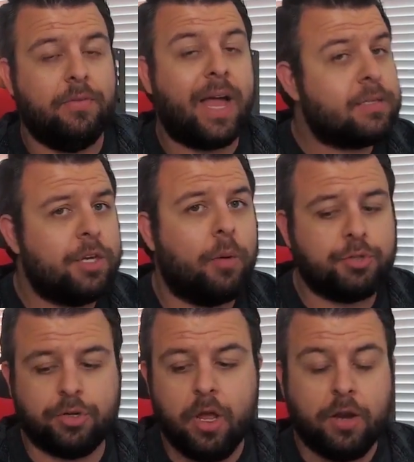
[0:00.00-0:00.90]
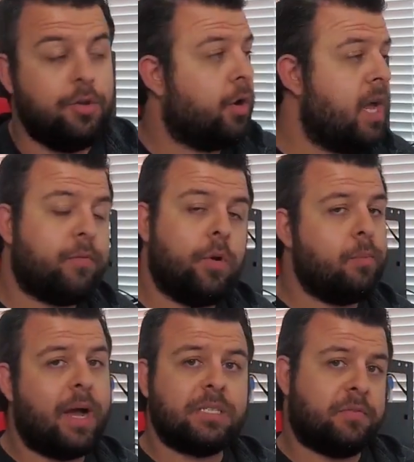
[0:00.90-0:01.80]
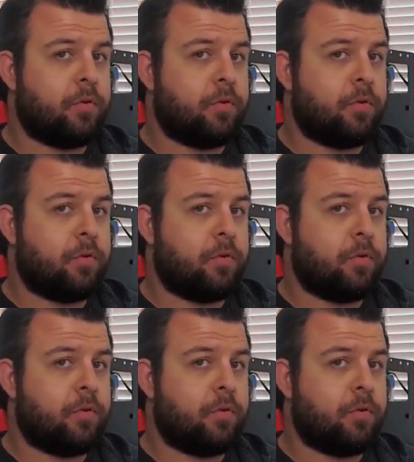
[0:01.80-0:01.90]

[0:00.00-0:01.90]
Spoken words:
That's the option. Not everyone buys a